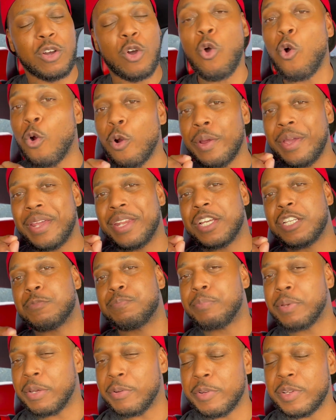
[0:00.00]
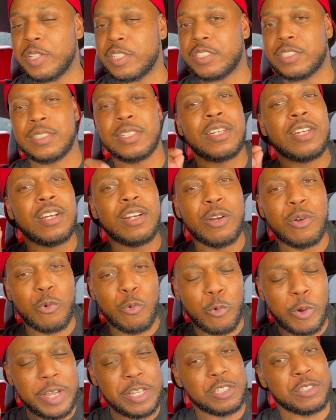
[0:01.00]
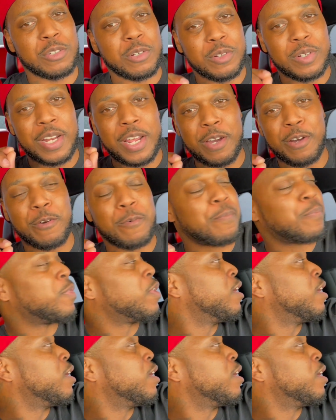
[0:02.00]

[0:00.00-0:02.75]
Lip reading: or an experienced racer. Now,